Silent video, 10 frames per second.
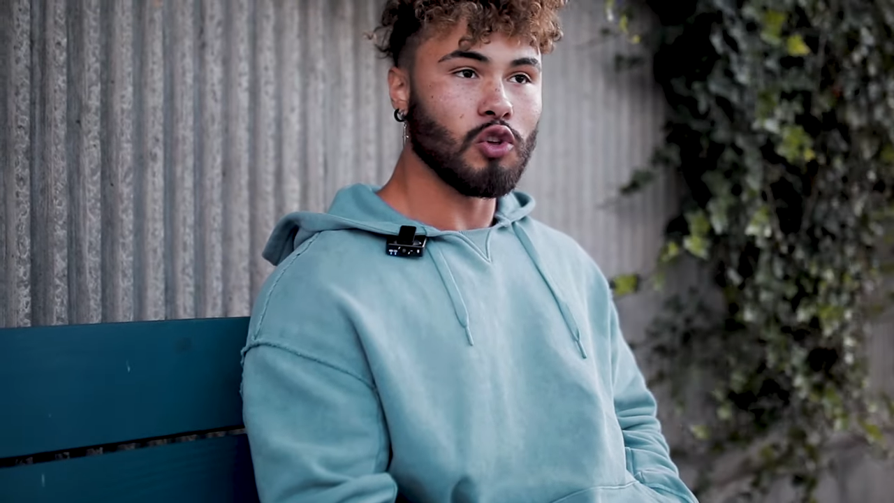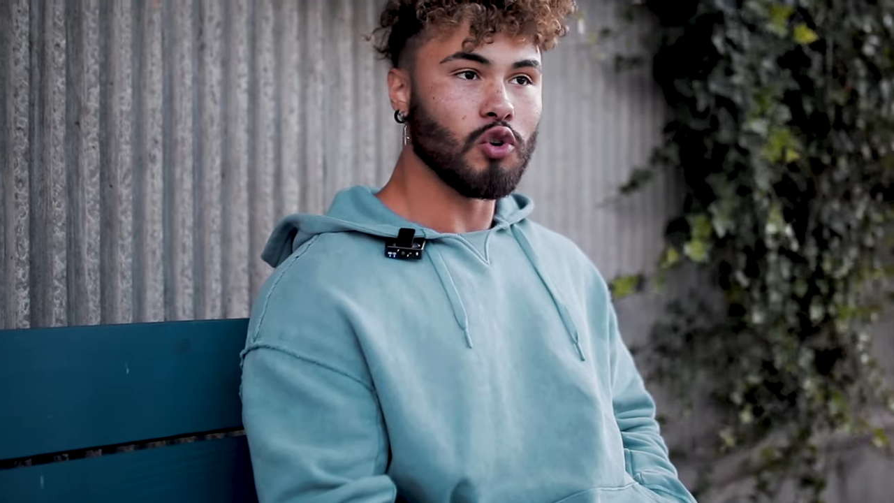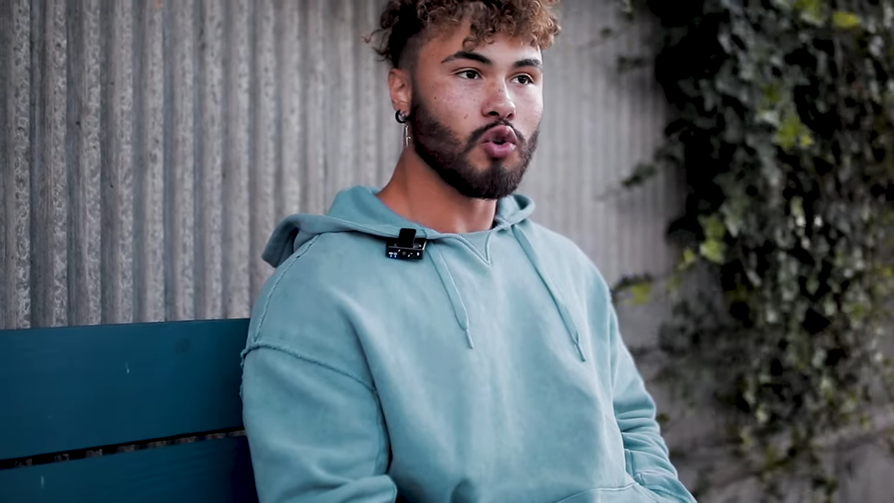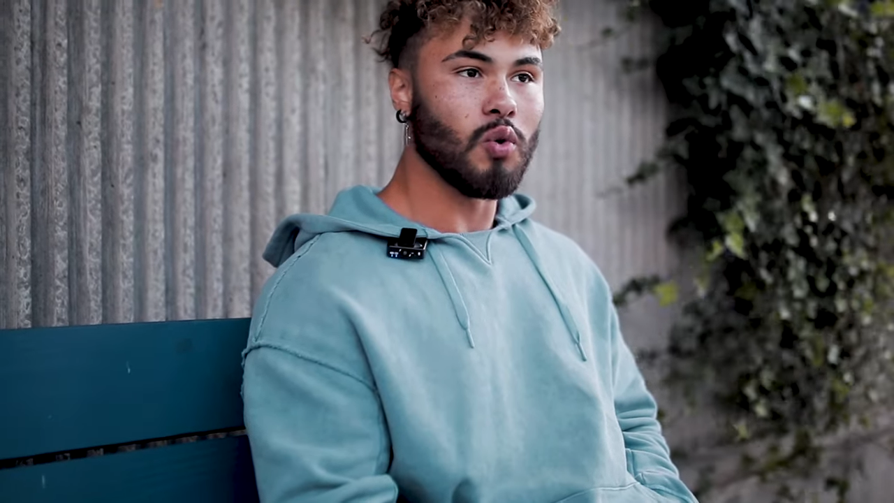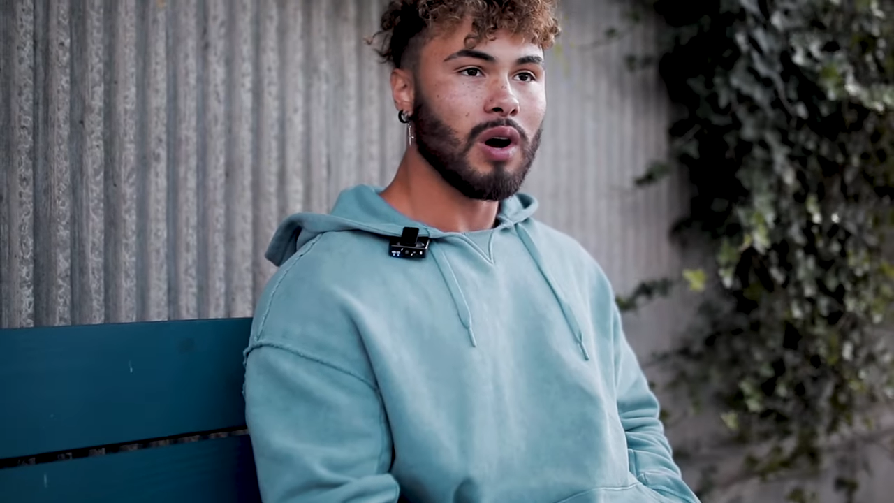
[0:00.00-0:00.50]

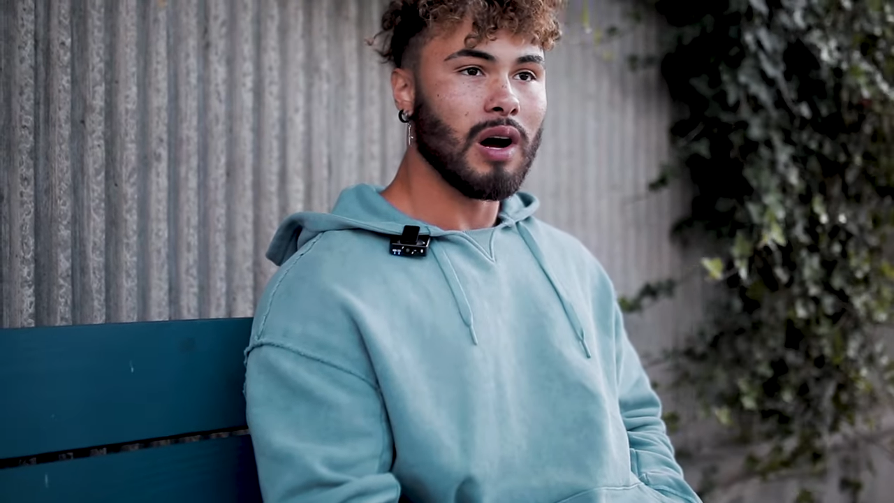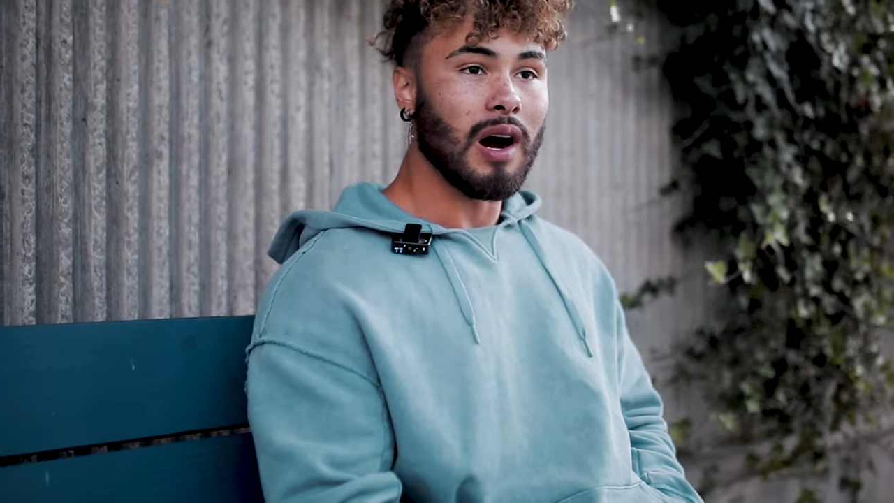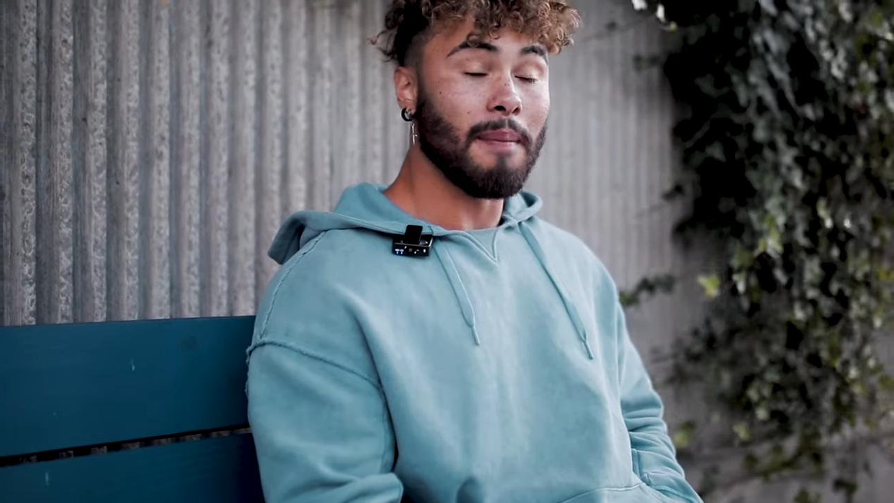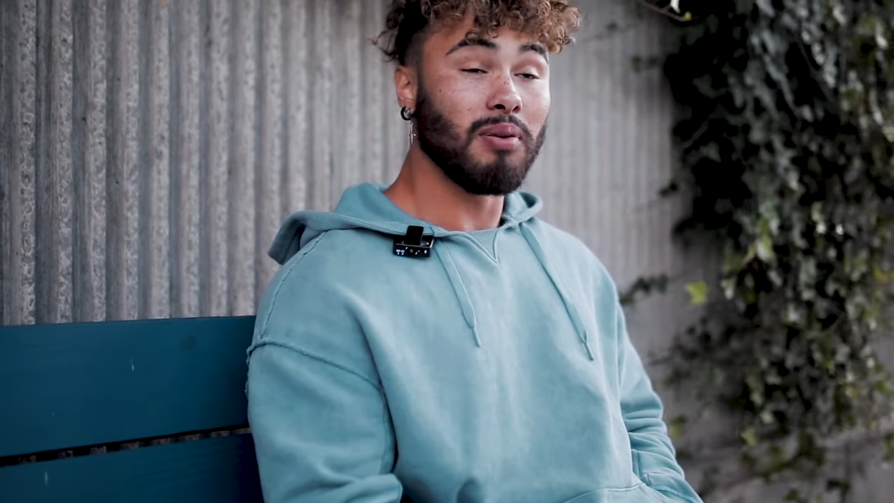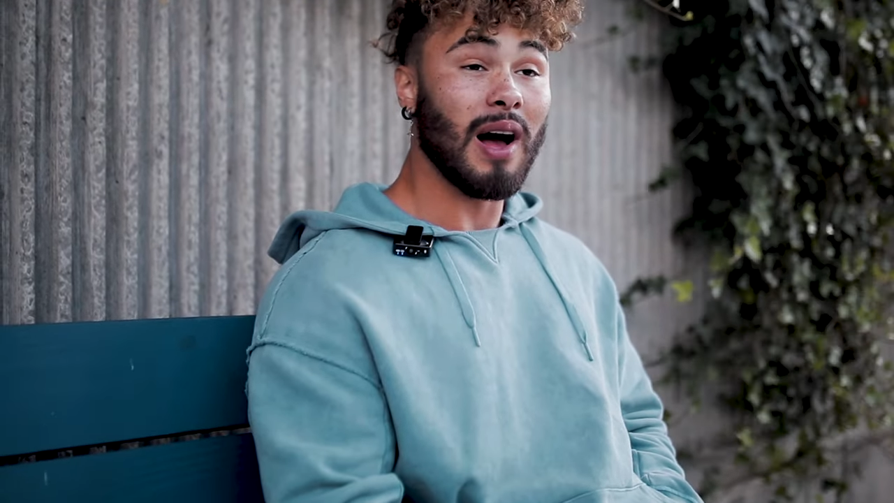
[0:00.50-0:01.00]
you
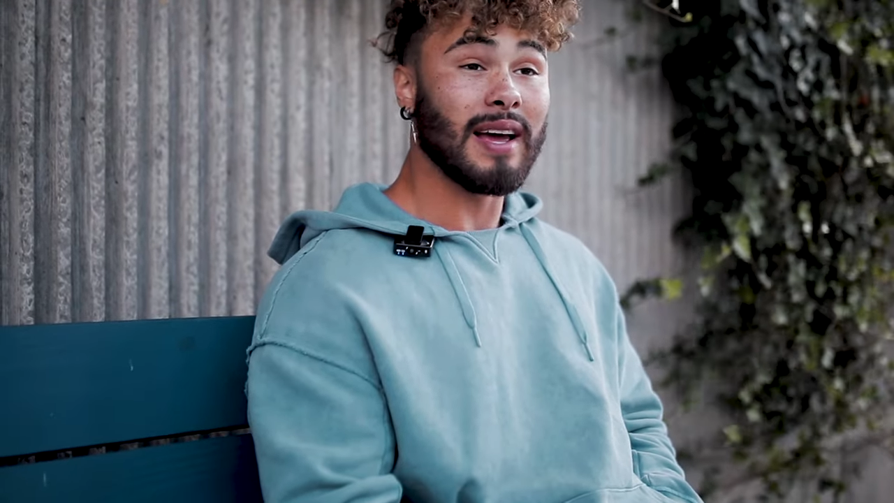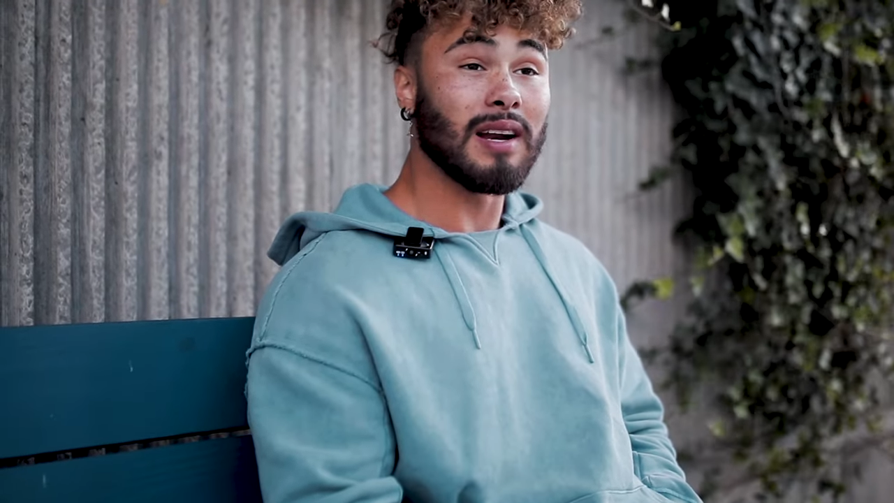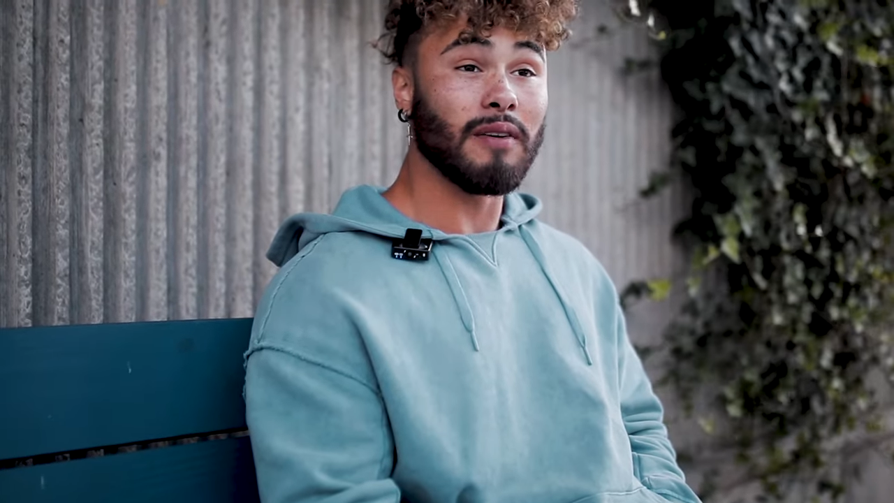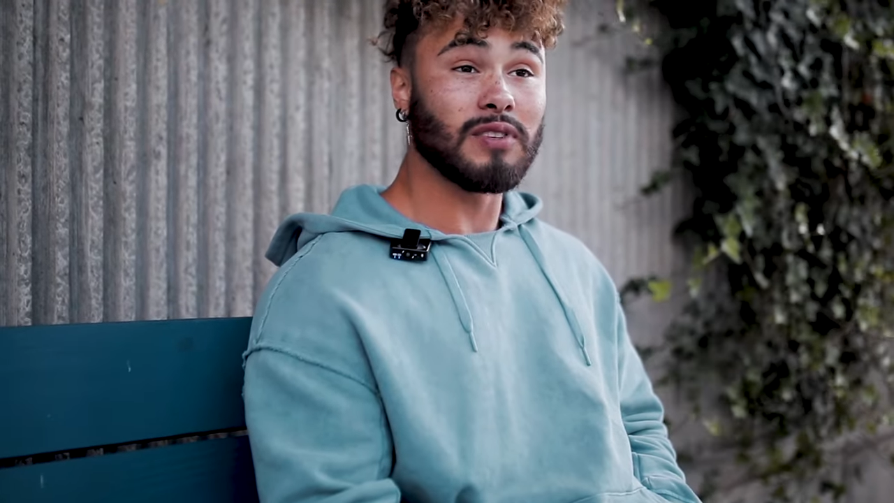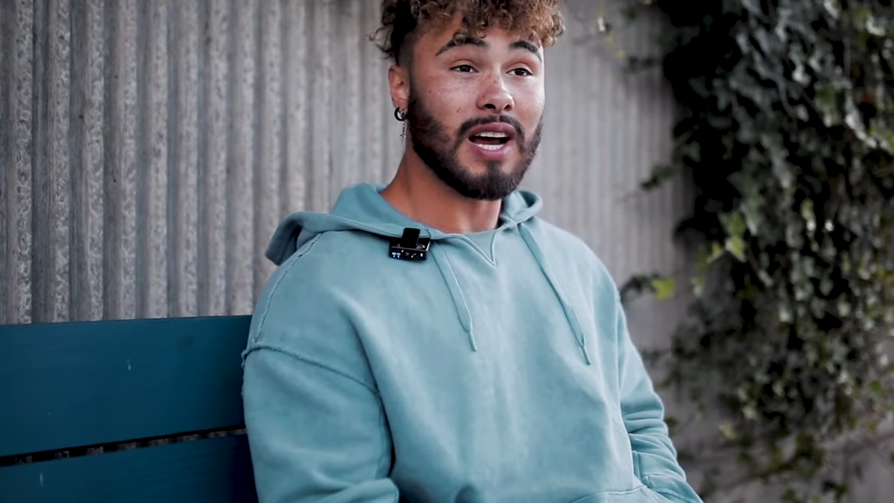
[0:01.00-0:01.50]
apply
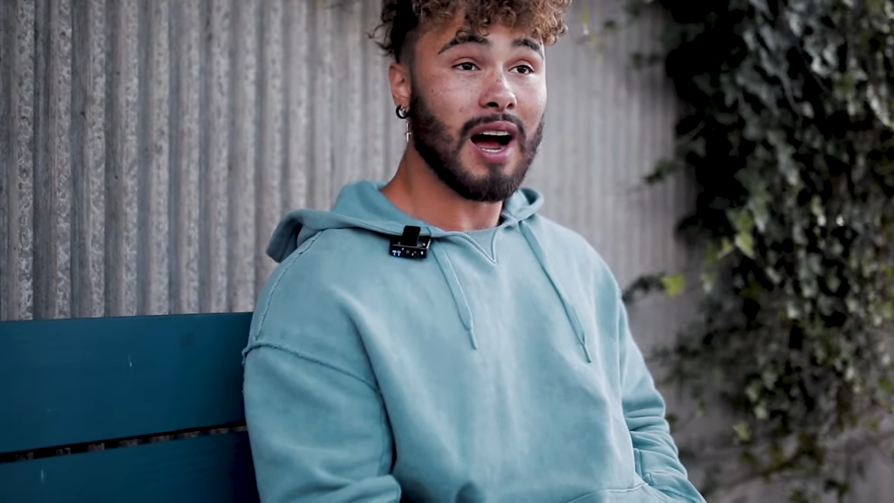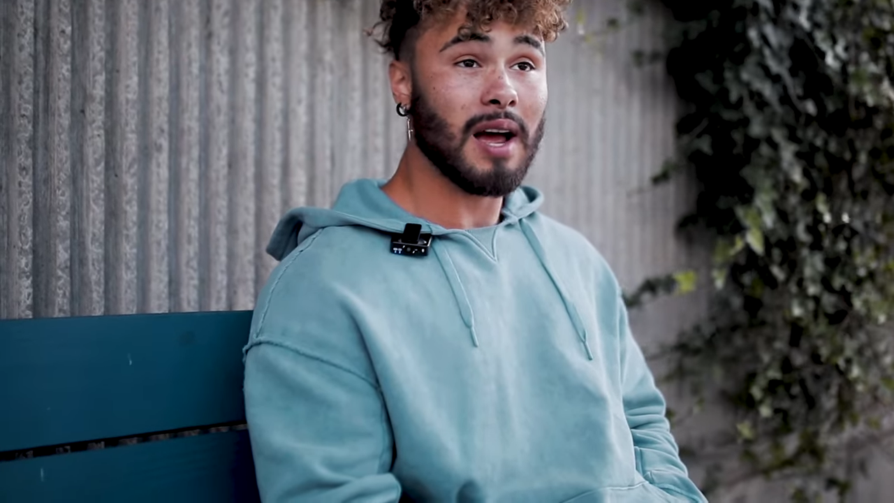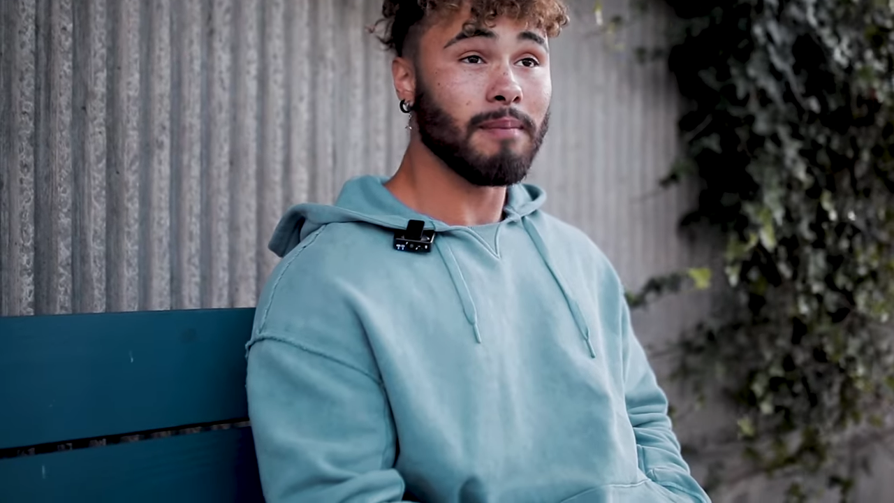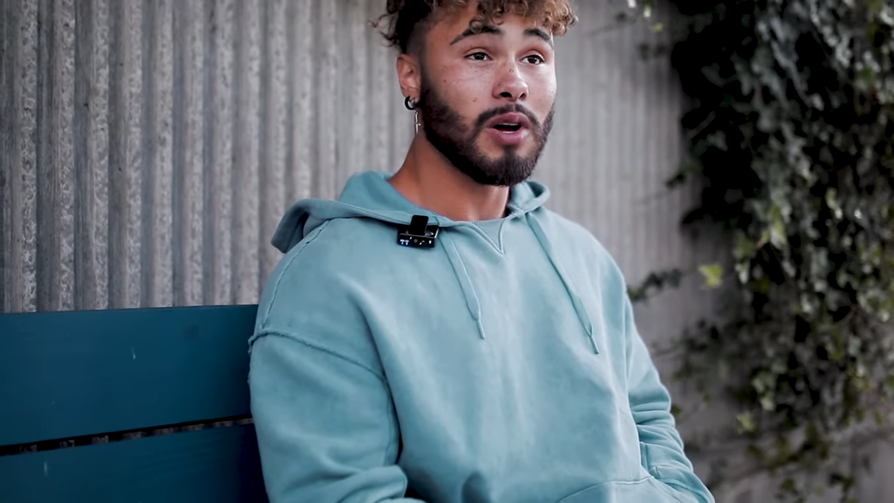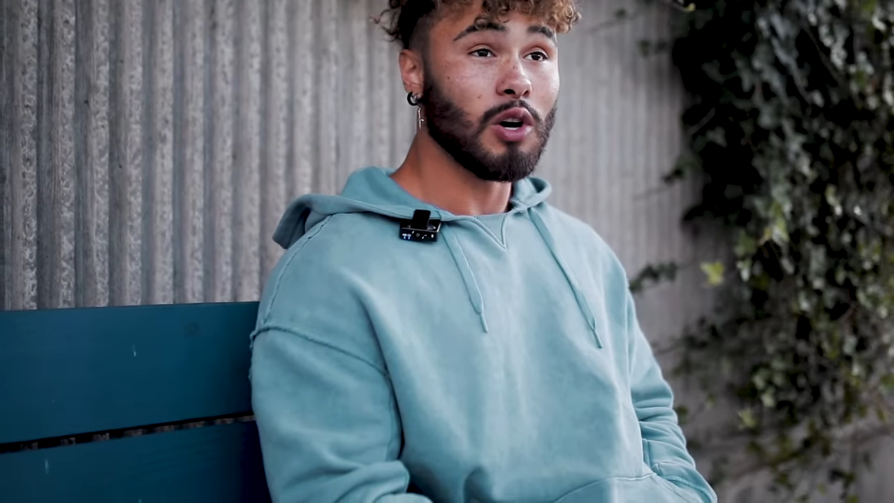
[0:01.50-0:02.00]
enough
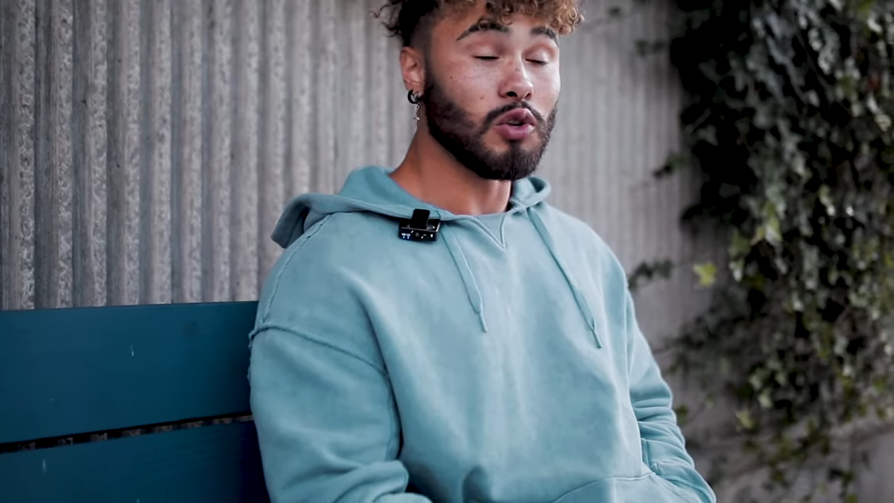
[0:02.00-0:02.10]
time,